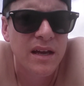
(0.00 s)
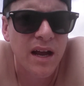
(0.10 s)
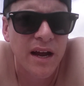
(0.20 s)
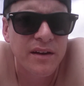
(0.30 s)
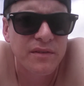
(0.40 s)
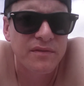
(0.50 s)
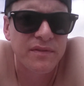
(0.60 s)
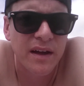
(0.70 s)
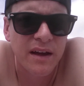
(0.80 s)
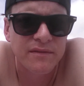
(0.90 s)
kind
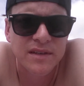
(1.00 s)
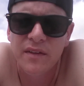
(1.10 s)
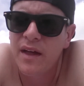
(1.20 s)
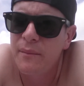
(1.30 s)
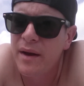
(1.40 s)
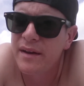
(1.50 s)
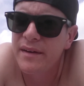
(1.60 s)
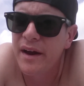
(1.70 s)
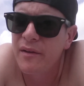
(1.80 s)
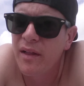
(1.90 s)
of have done that my
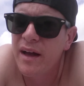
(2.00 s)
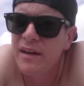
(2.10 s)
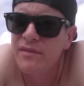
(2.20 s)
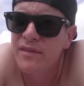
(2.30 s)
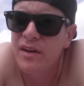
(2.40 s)
entire life,